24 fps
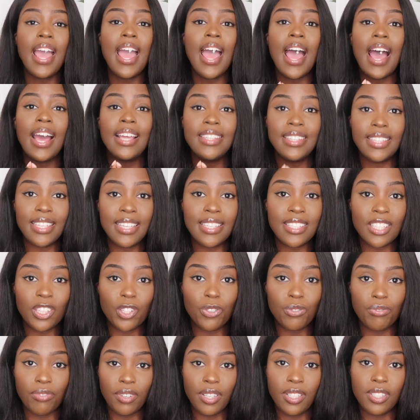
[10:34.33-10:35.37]
and these are
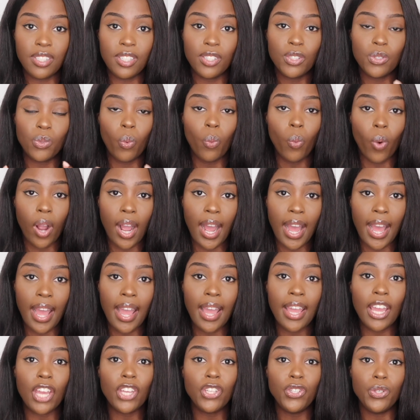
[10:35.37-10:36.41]
the reasons
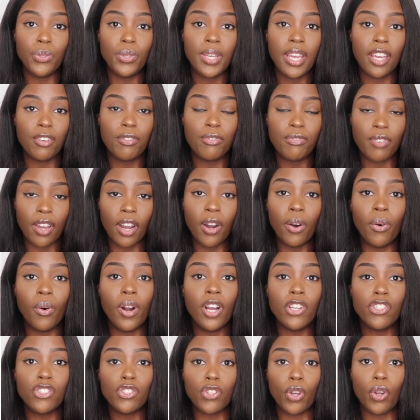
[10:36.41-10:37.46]
why you can fail
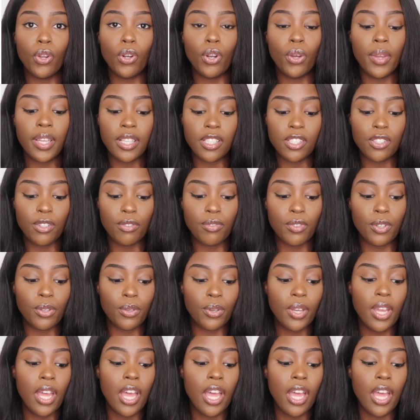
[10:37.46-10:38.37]
a solo interview.